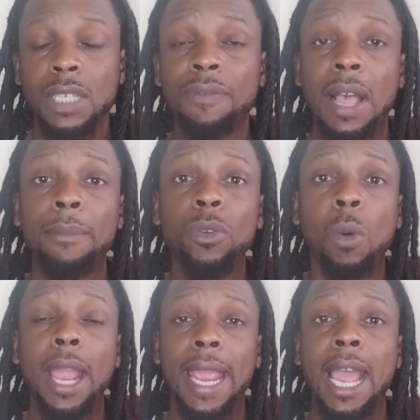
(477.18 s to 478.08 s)
If I'm
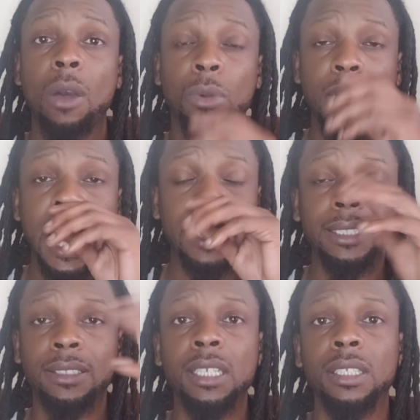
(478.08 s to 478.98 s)
Dwight Howard, I
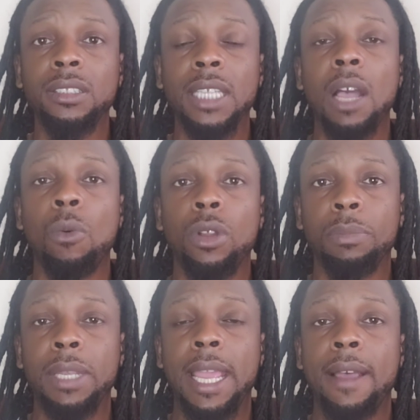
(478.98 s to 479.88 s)
distinctly say I want
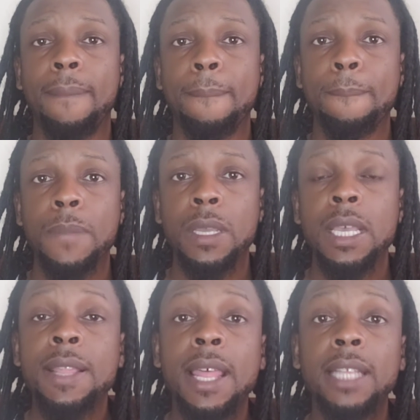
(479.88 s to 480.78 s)
to be out.
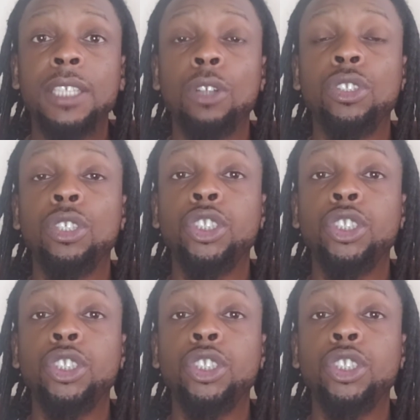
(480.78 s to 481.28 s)
Now let's go to